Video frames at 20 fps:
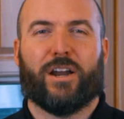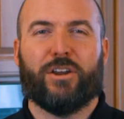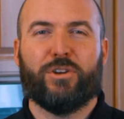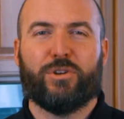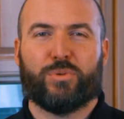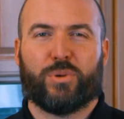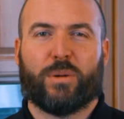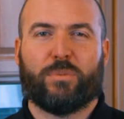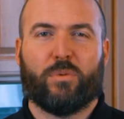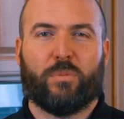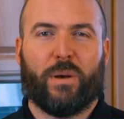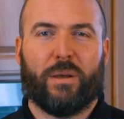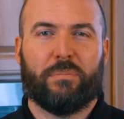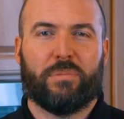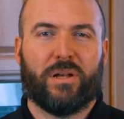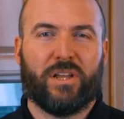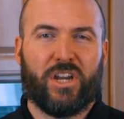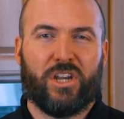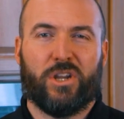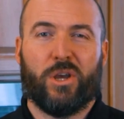Are you troubled by
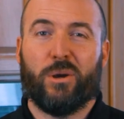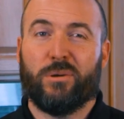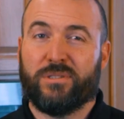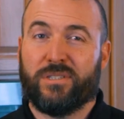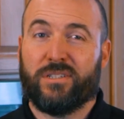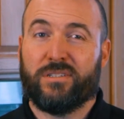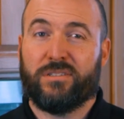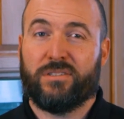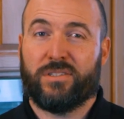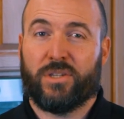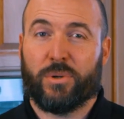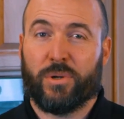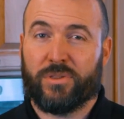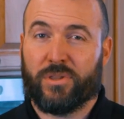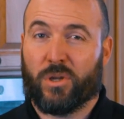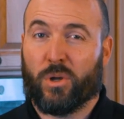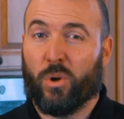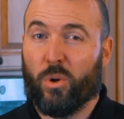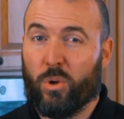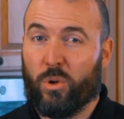bloody noses during
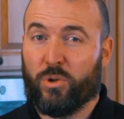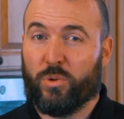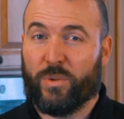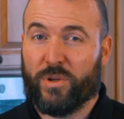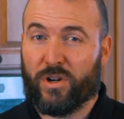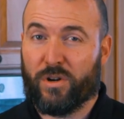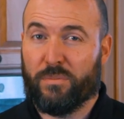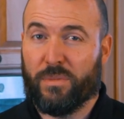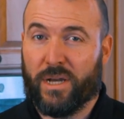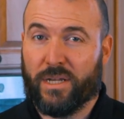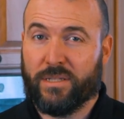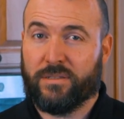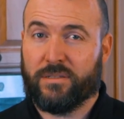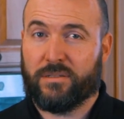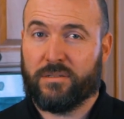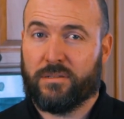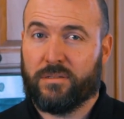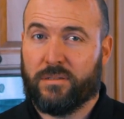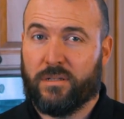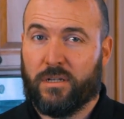the cold winter
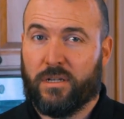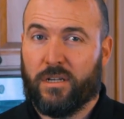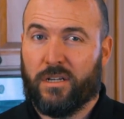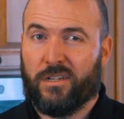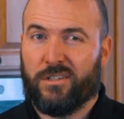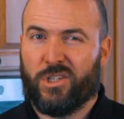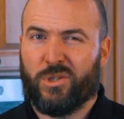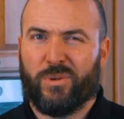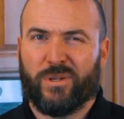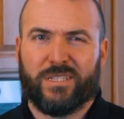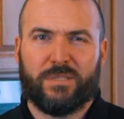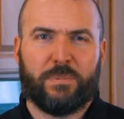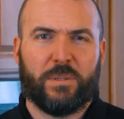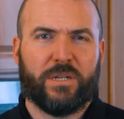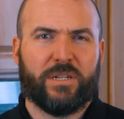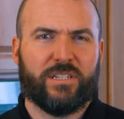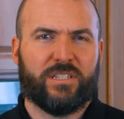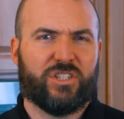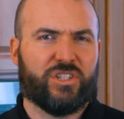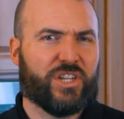months? Do you
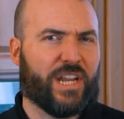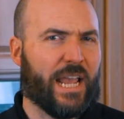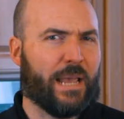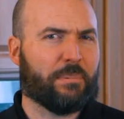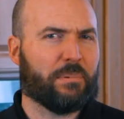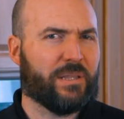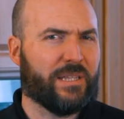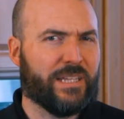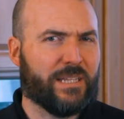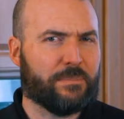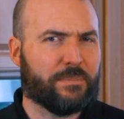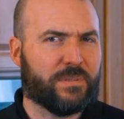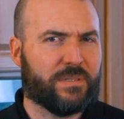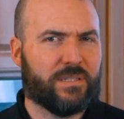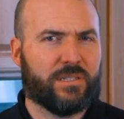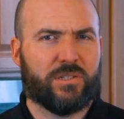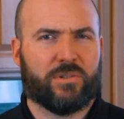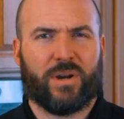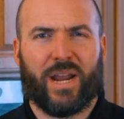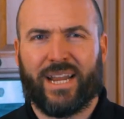experience chapped lips
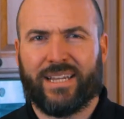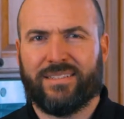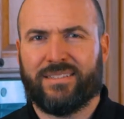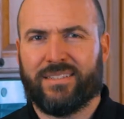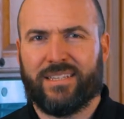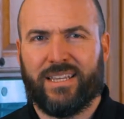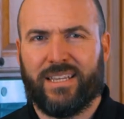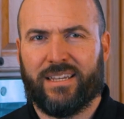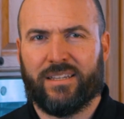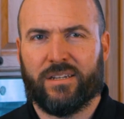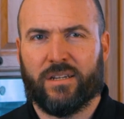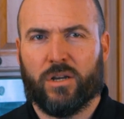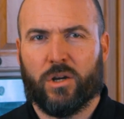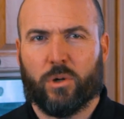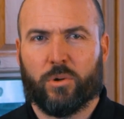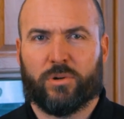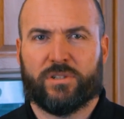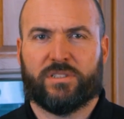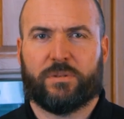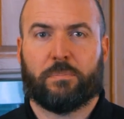and dry skin,
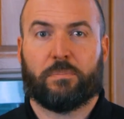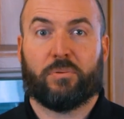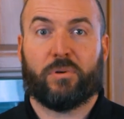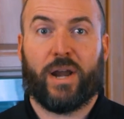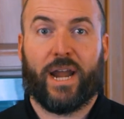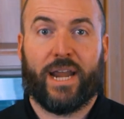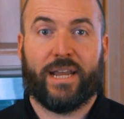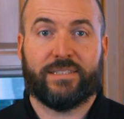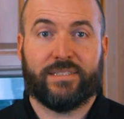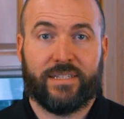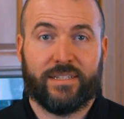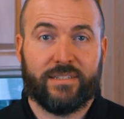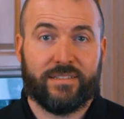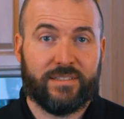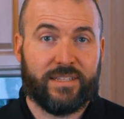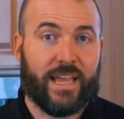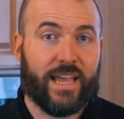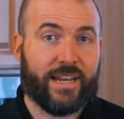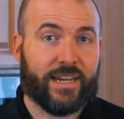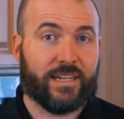or a surprising
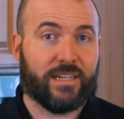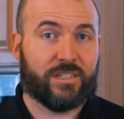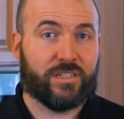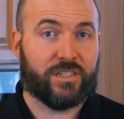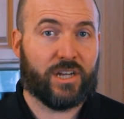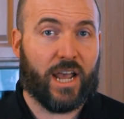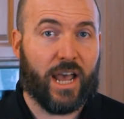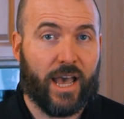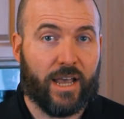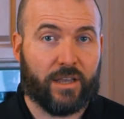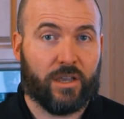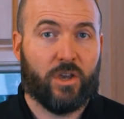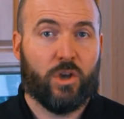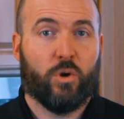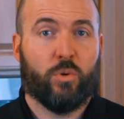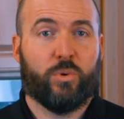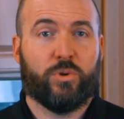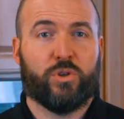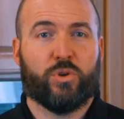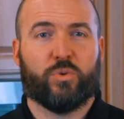static shock
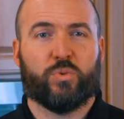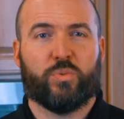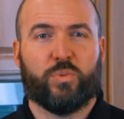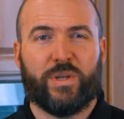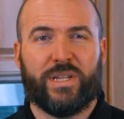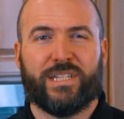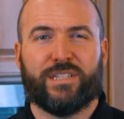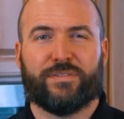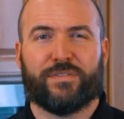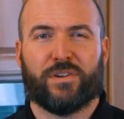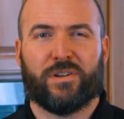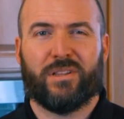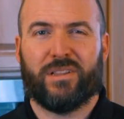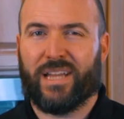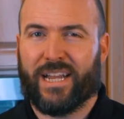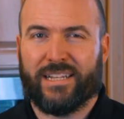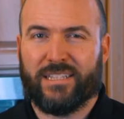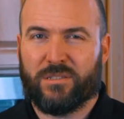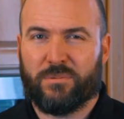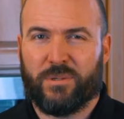when you reach for a
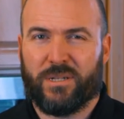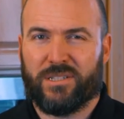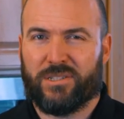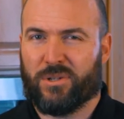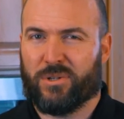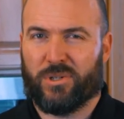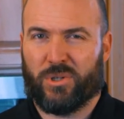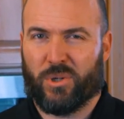light switch or